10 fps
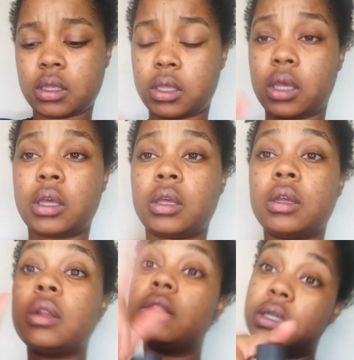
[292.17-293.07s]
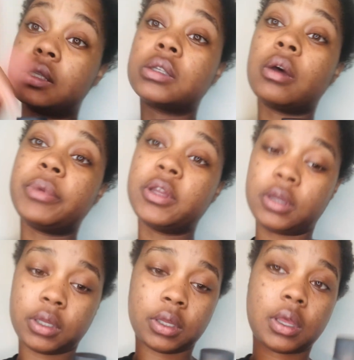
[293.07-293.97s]
Yeah, this is gonna be
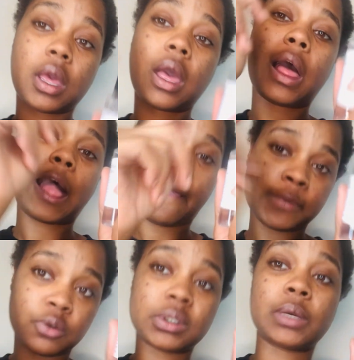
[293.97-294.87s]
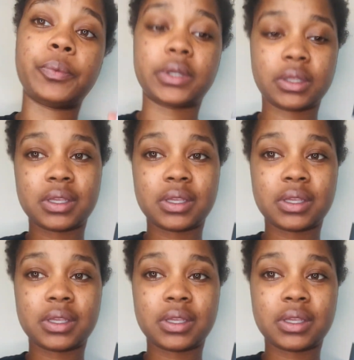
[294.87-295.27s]
good. I'm gonna do something with this.